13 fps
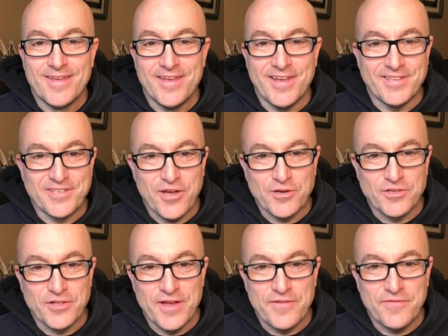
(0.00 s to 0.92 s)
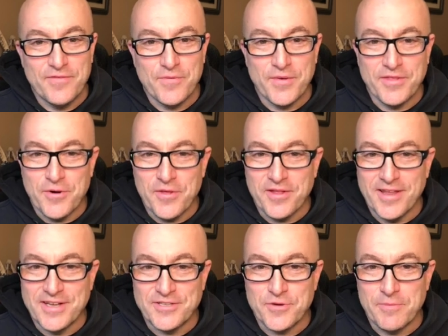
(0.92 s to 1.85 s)
It's Coach Cliff with Northern
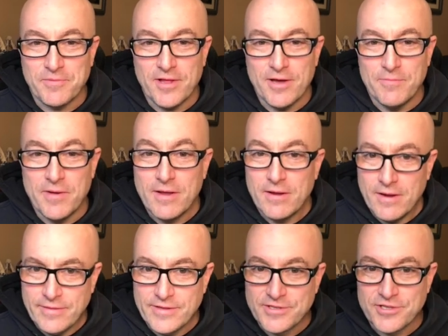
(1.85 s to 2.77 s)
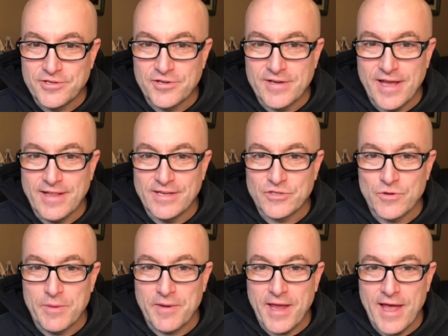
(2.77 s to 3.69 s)
Lights Swim Club, and this is your daily
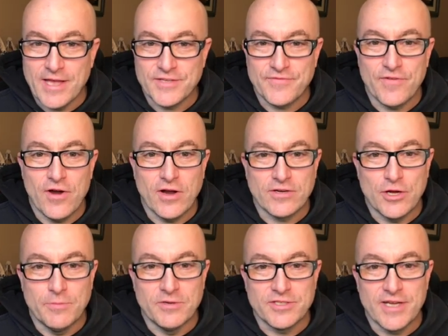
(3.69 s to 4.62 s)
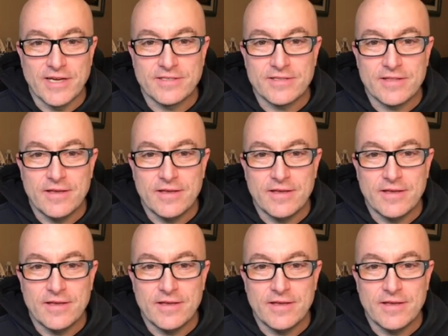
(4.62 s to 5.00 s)
swim cast for October 6th,